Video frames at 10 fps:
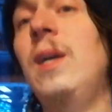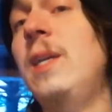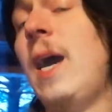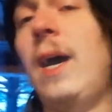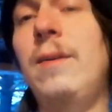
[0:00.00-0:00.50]

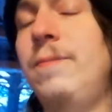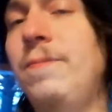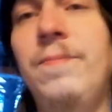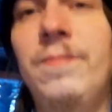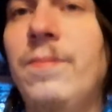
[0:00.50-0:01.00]
Yeah,
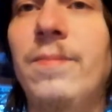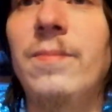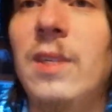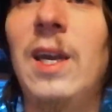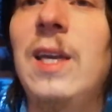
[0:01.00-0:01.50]

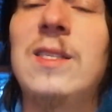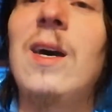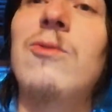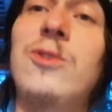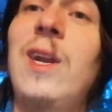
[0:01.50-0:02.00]
it
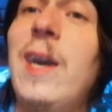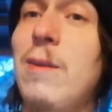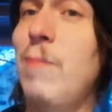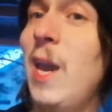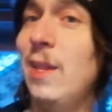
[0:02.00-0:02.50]
sounds
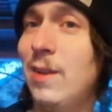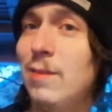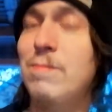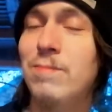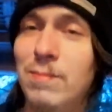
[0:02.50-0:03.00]
like
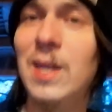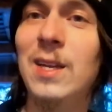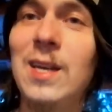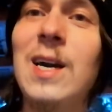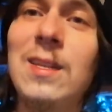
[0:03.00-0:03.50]
Maiden.
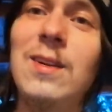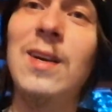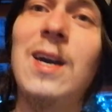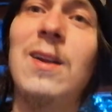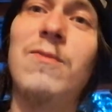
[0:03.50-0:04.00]
Maiden got
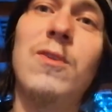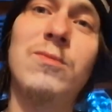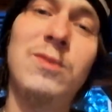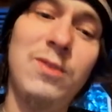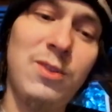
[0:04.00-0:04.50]
it
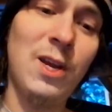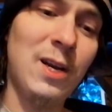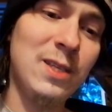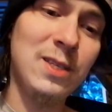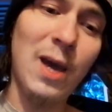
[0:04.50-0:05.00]
from Thin
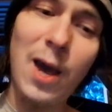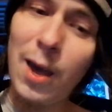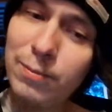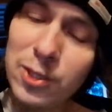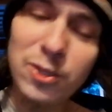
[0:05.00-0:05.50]
Lizzy.
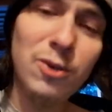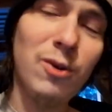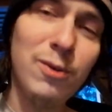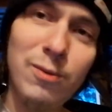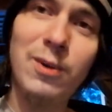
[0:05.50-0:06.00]

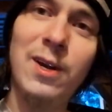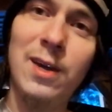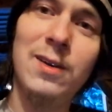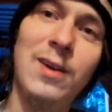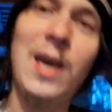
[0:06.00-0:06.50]

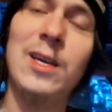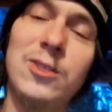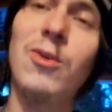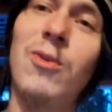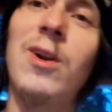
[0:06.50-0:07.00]
Absolutely
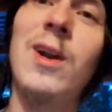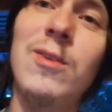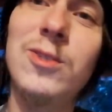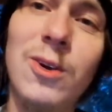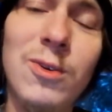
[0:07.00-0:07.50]

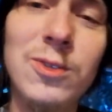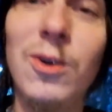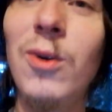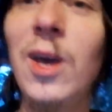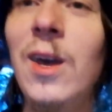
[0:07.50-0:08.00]
extraordinary song. So,
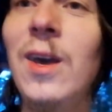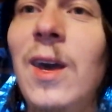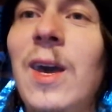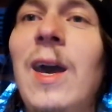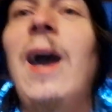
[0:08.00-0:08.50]

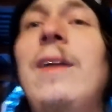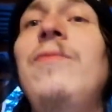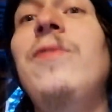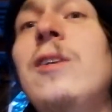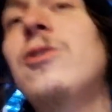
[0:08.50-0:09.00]

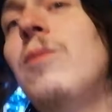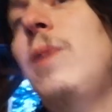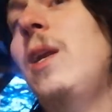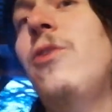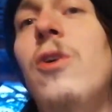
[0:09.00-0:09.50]
and there's so
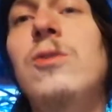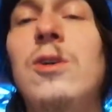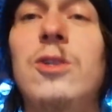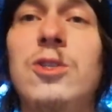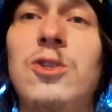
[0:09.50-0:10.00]
many
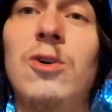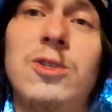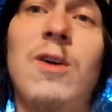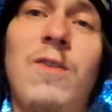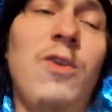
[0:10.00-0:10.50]

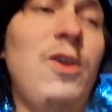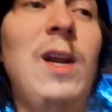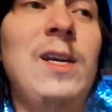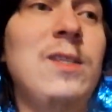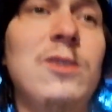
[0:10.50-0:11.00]
songs of
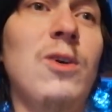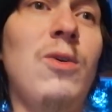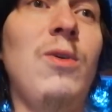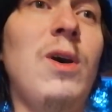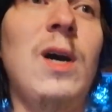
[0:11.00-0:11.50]
Thin Lizzy,
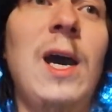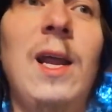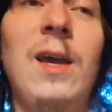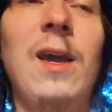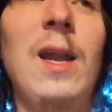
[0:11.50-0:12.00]
so
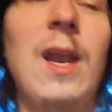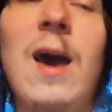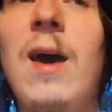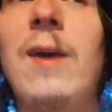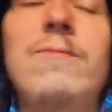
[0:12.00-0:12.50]
I
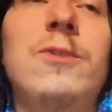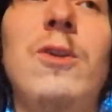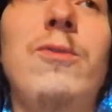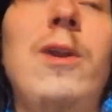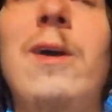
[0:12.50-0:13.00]

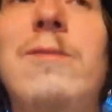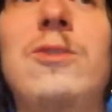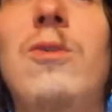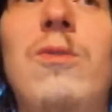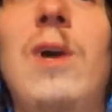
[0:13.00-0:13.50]
absolutely love.
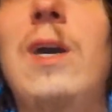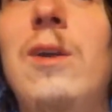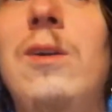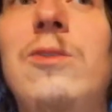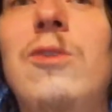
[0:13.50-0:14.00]
So
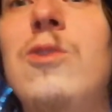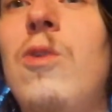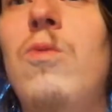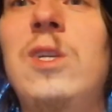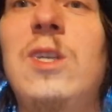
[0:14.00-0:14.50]
I don't
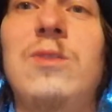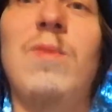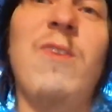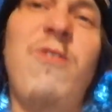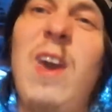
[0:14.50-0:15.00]
know which is
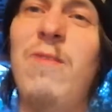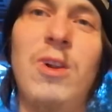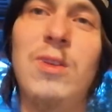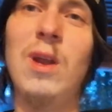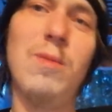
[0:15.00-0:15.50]
my
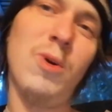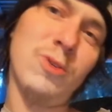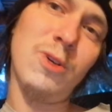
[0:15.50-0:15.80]
favorite anymore.